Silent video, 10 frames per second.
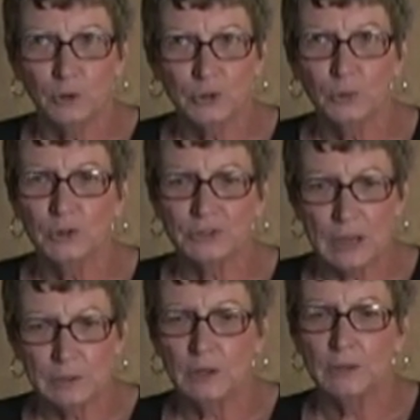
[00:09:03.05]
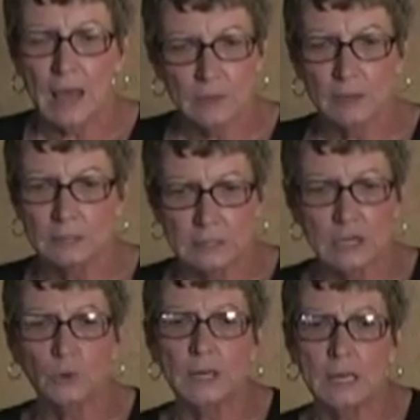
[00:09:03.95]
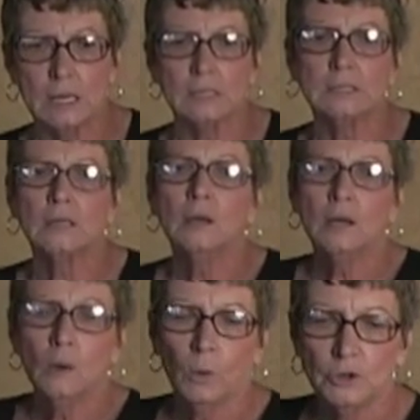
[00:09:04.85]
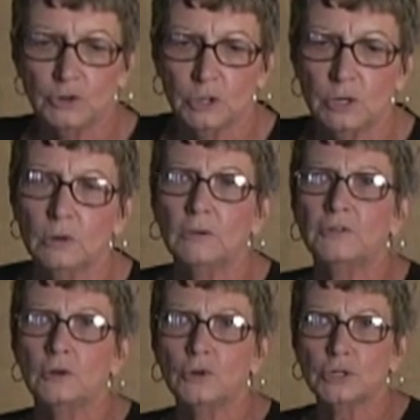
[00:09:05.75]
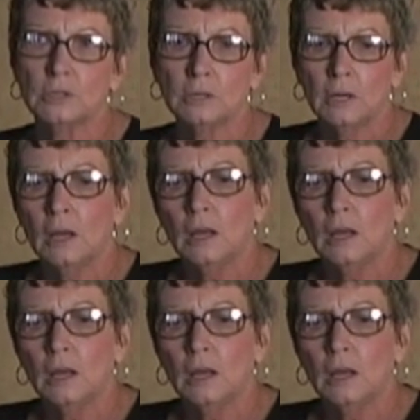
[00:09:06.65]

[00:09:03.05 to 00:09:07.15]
So the secret is, when you do your infusion,